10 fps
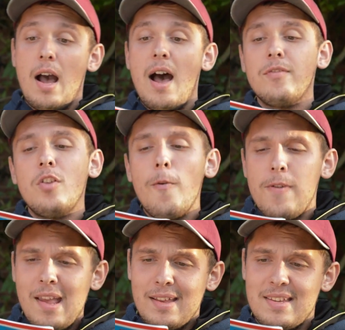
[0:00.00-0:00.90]
Have no
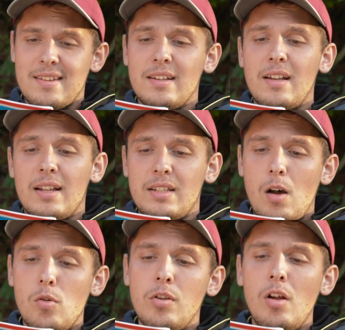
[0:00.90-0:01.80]
fear, said the cat. I
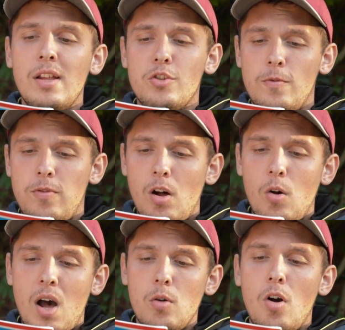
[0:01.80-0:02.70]
will not let you
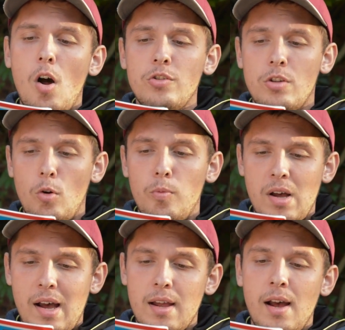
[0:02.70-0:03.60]
fall. I will hold you up
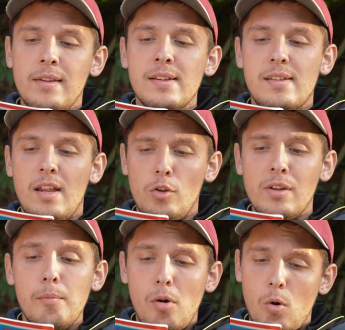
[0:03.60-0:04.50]
high, and I stand on
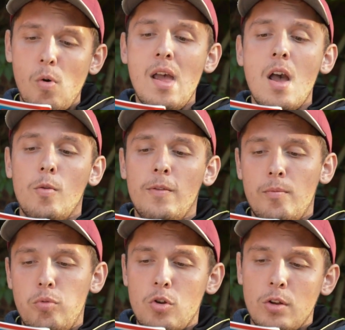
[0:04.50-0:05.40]
a bowl, with a
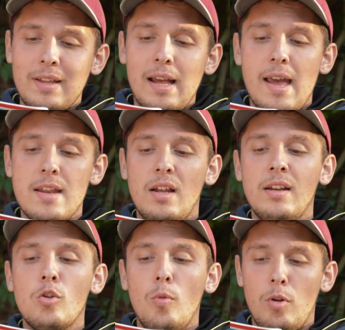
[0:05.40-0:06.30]
book on the hand and
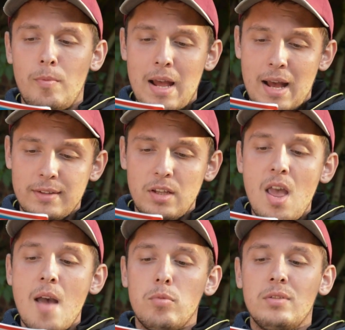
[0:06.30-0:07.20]
a cup on my hat.
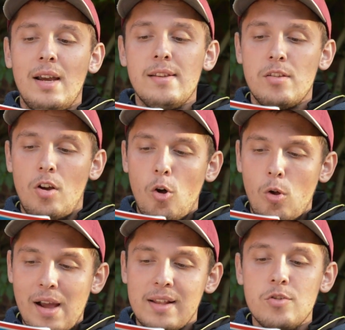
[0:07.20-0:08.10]
But that is not
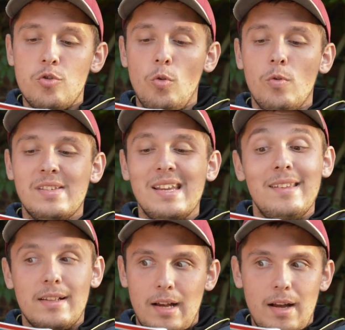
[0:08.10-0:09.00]
all I can do, said
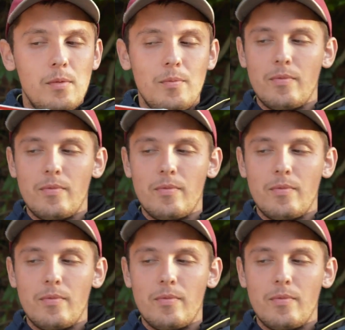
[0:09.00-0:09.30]
the cat.